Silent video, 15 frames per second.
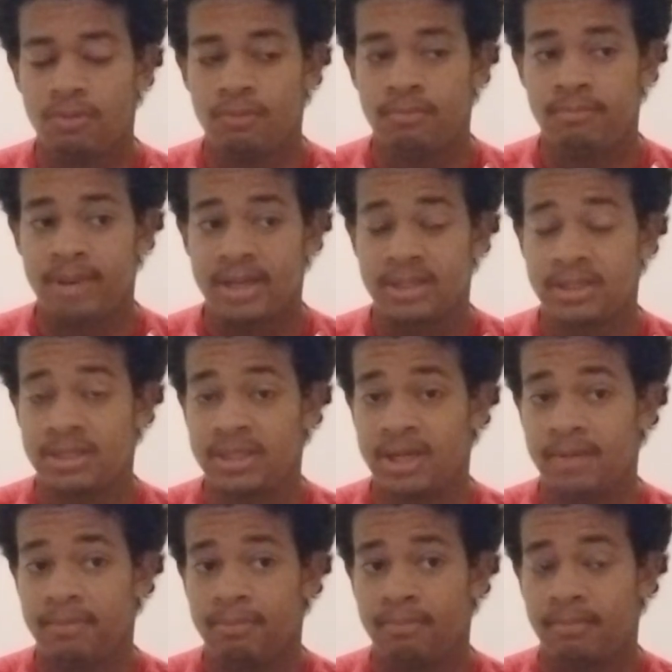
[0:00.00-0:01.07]
messed
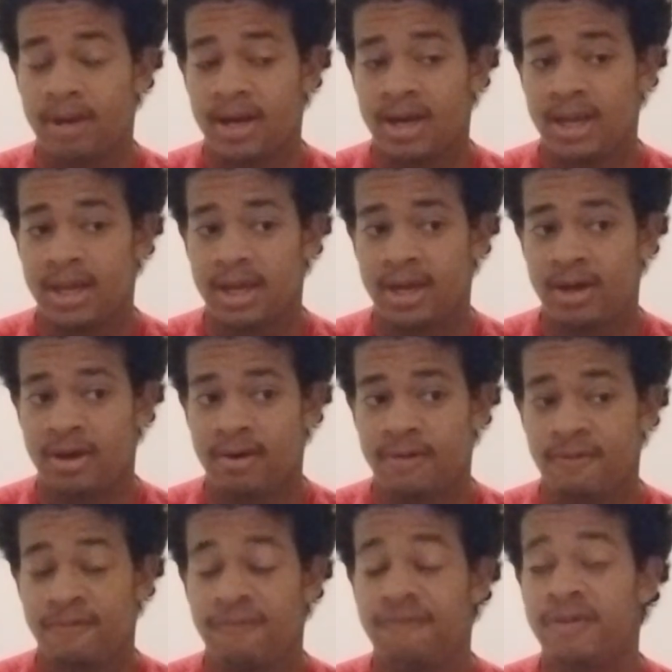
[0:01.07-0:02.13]
up my
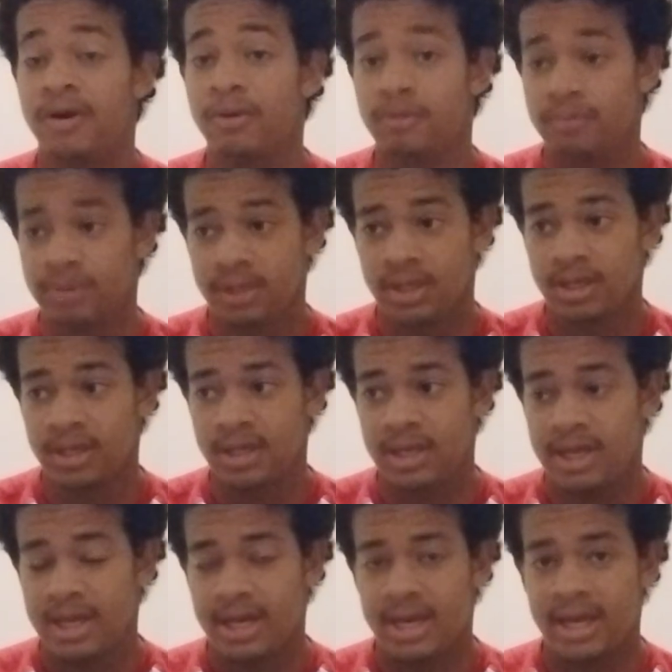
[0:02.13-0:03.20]
phone,
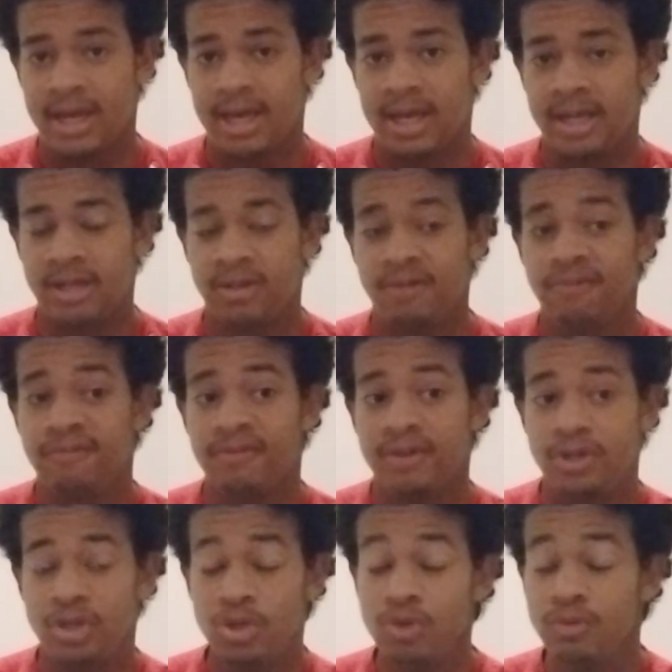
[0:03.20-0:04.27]
and the
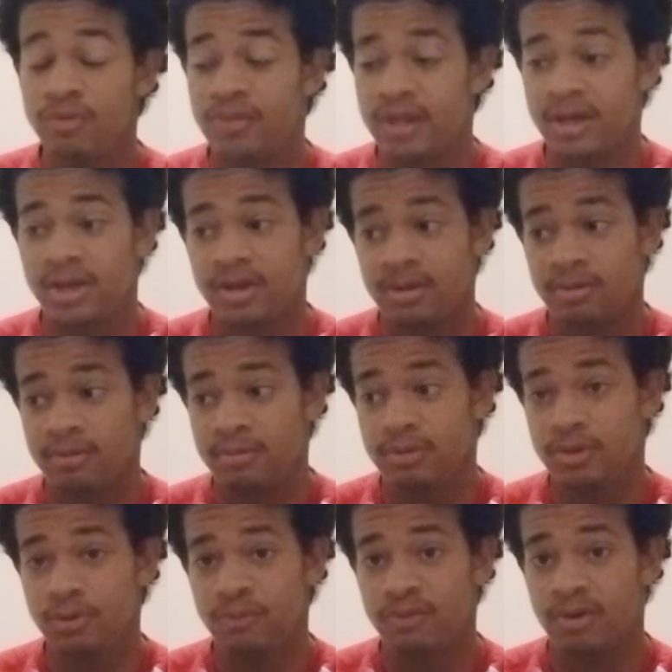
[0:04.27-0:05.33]

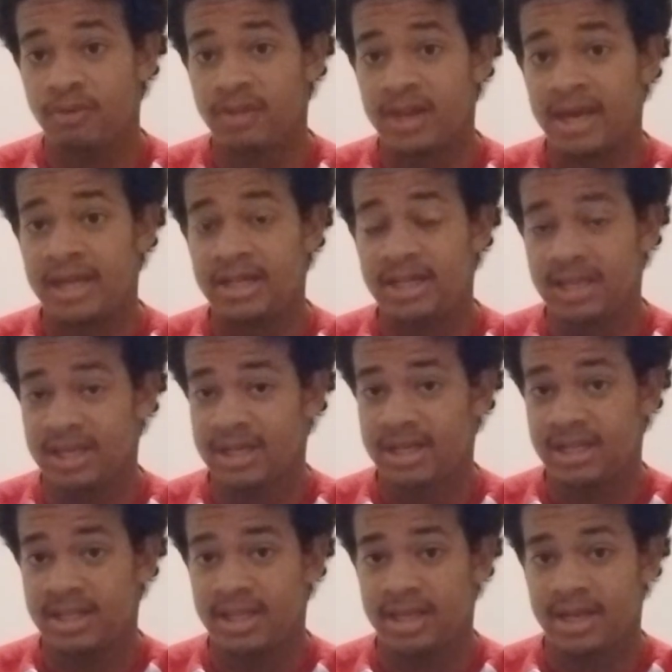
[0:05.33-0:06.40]
new phone that I
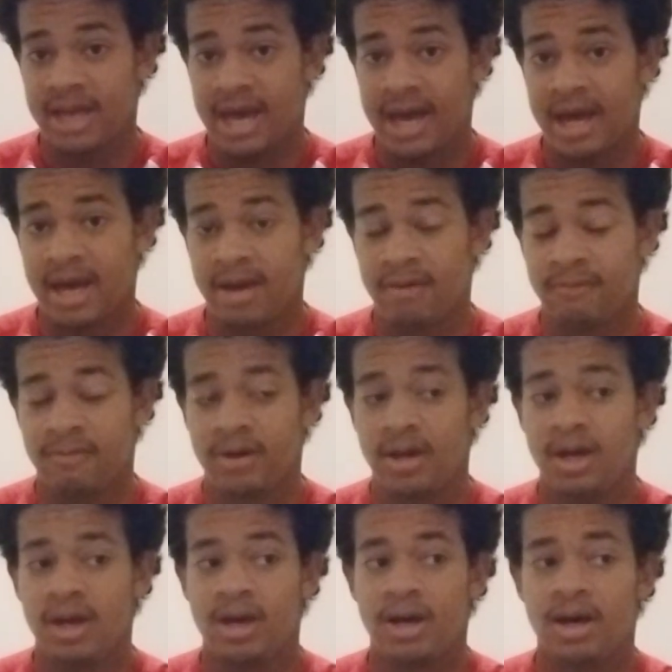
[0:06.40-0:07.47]
did then have,
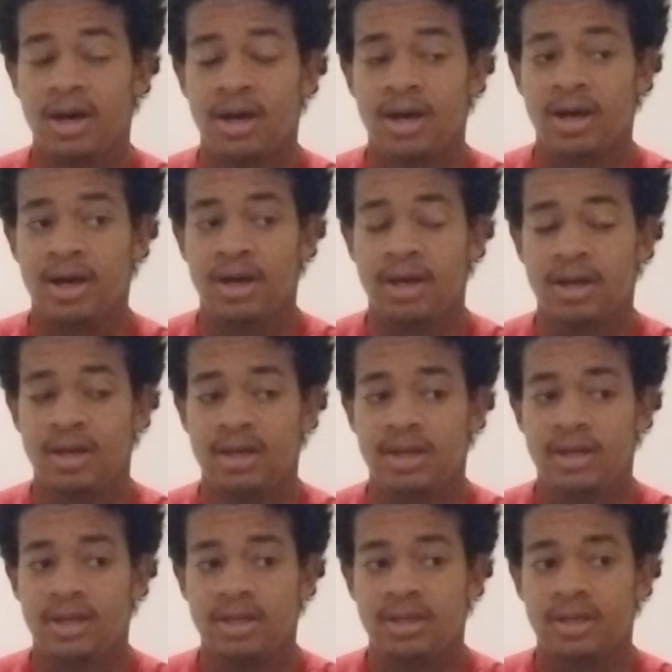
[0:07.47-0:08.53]
well,
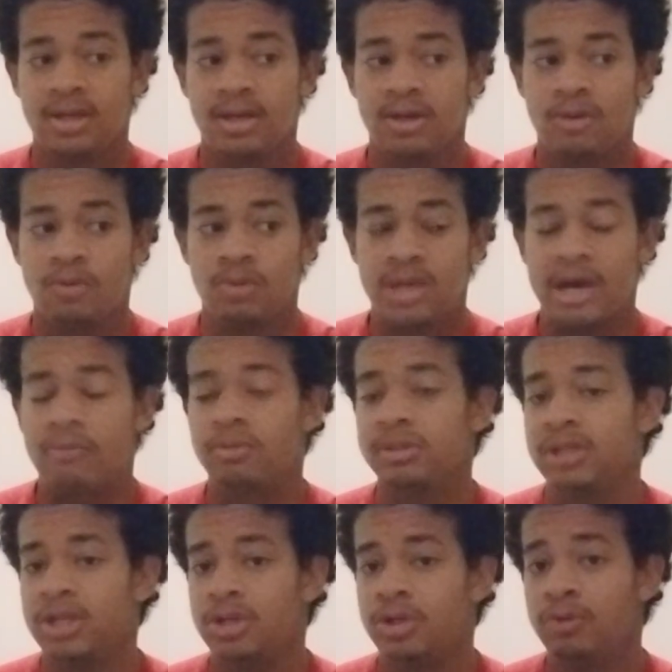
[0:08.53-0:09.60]
not
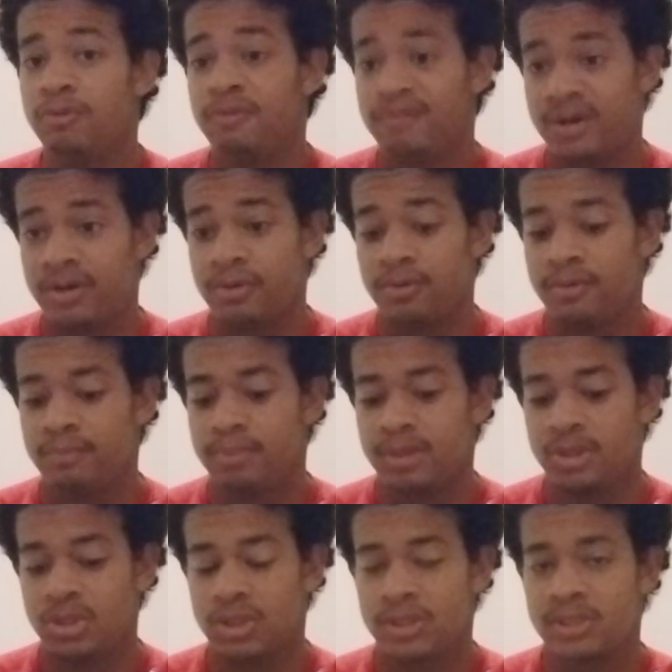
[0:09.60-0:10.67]
really a new phone,
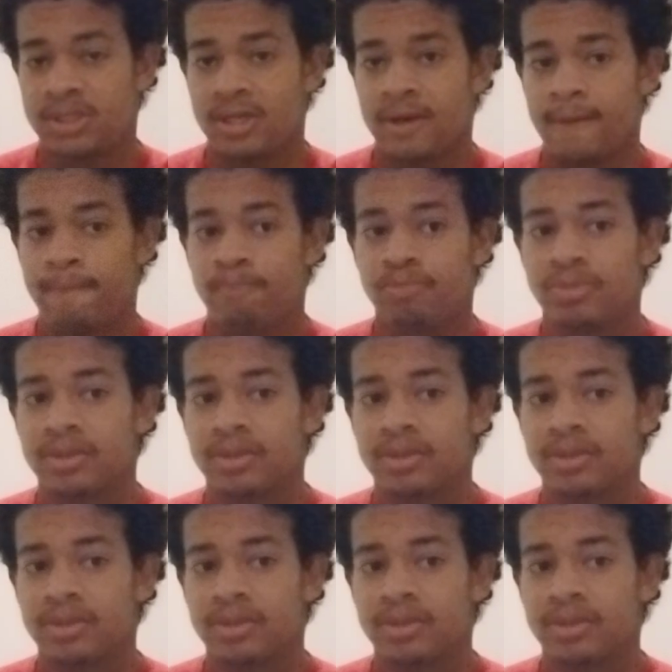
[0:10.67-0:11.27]
but just a